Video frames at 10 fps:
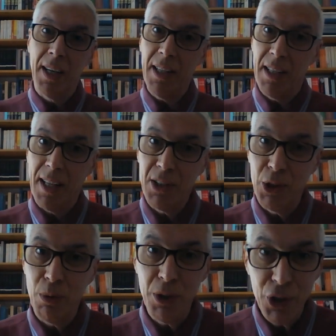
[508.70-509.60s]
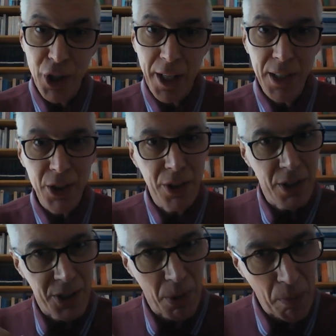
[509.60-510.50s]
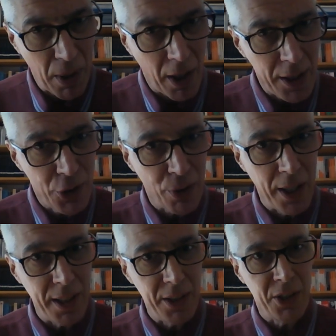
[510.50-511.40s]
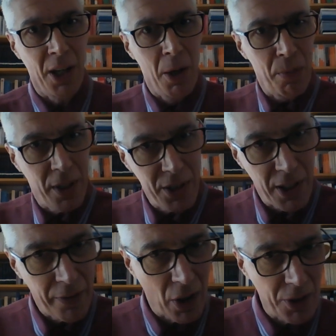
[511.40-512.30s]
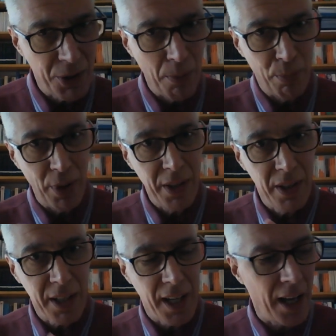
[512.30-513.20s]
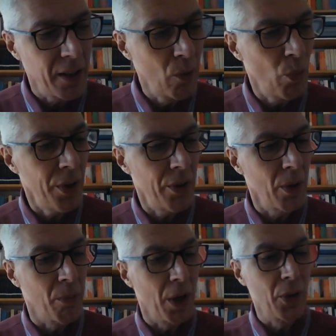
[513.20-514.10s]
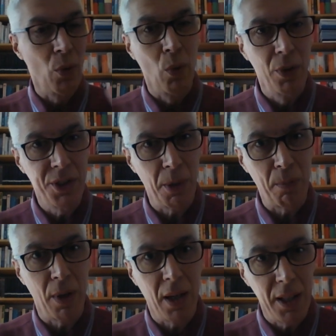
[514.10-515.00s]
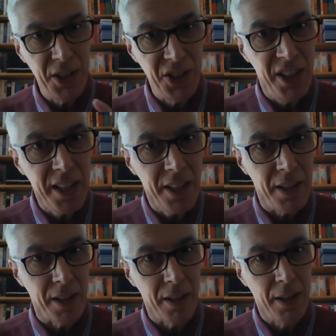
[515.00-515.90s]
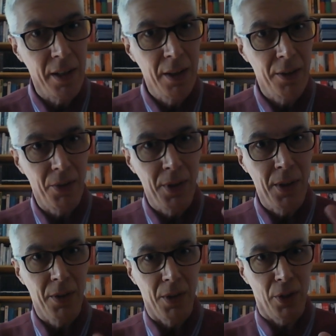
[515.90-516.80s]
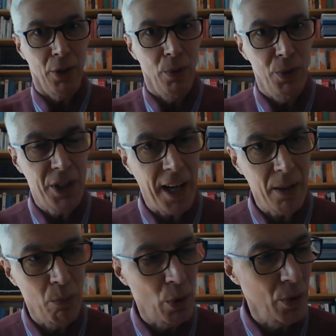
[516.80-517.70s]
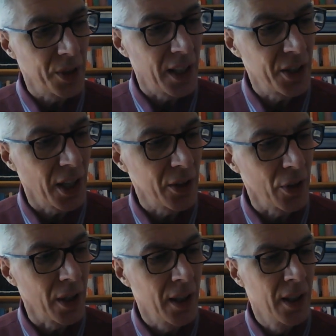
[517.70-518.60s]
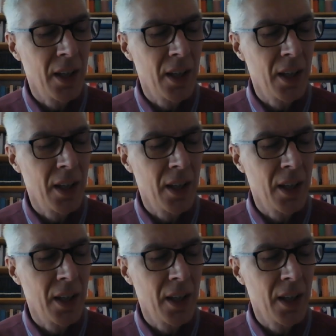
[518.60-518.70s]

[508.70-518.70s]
It led to a change in the supply trains because they got to bring the cannon with them and all the supplies needed, the huge cannonballs, etc.